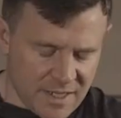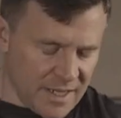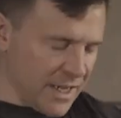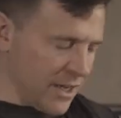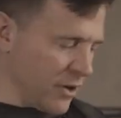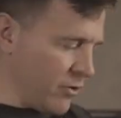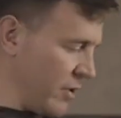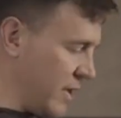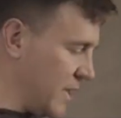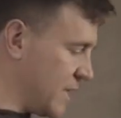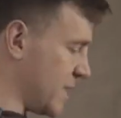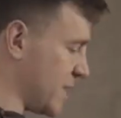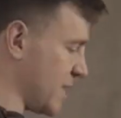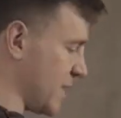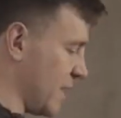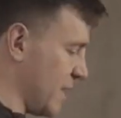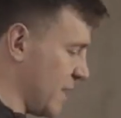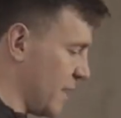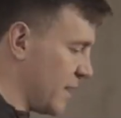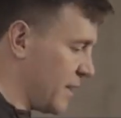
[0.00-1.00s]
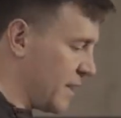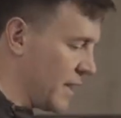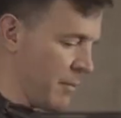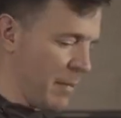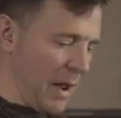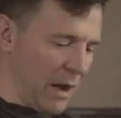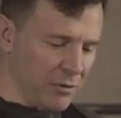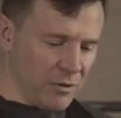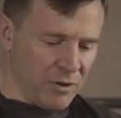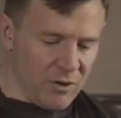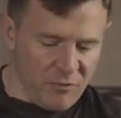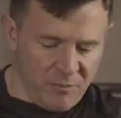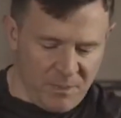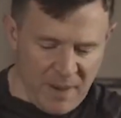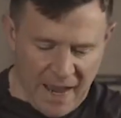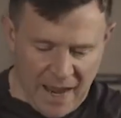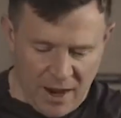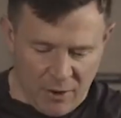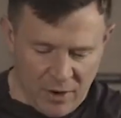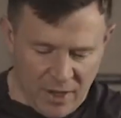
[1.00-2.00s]
to increase the amount of
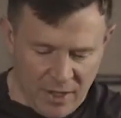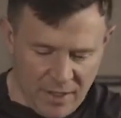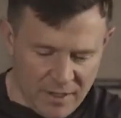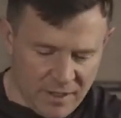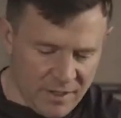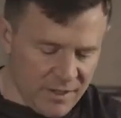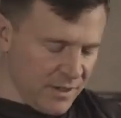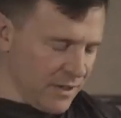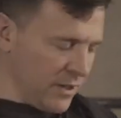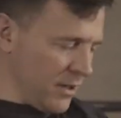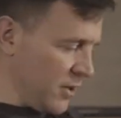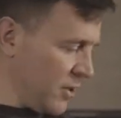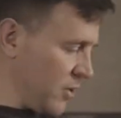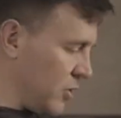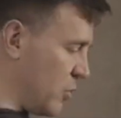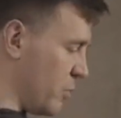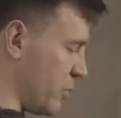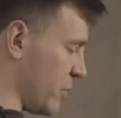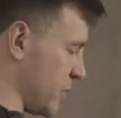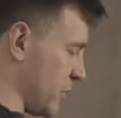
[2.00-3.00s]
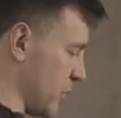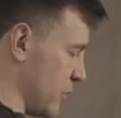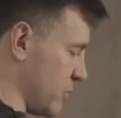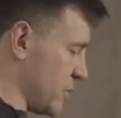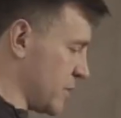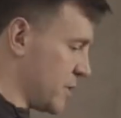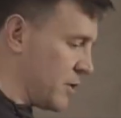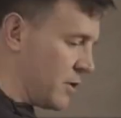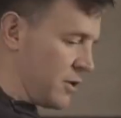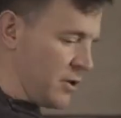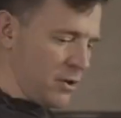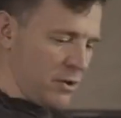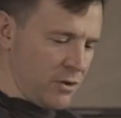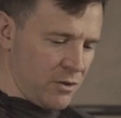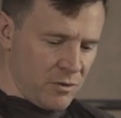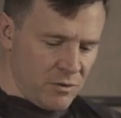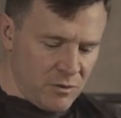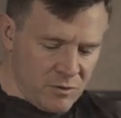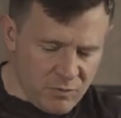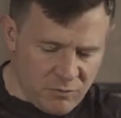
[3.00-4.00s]
power you produce
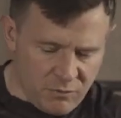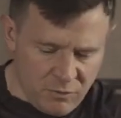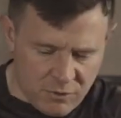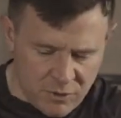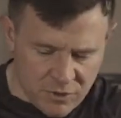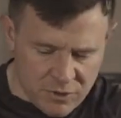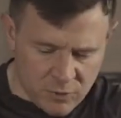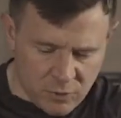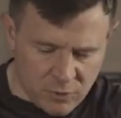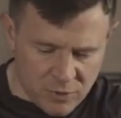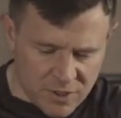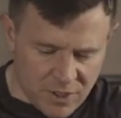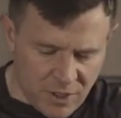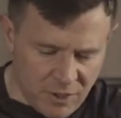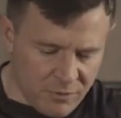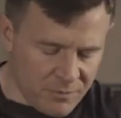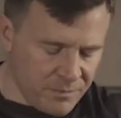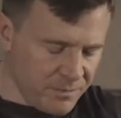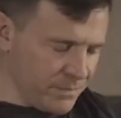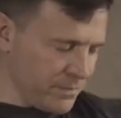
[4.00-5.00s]
through the torso.